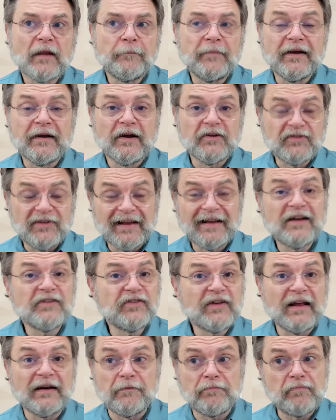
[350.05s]
because, like I
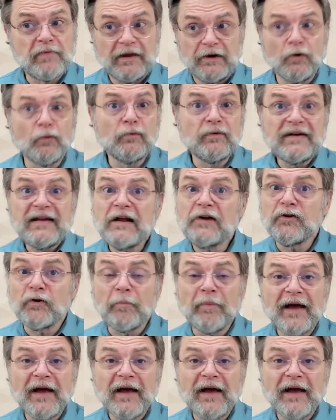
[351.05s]
said, they don't need your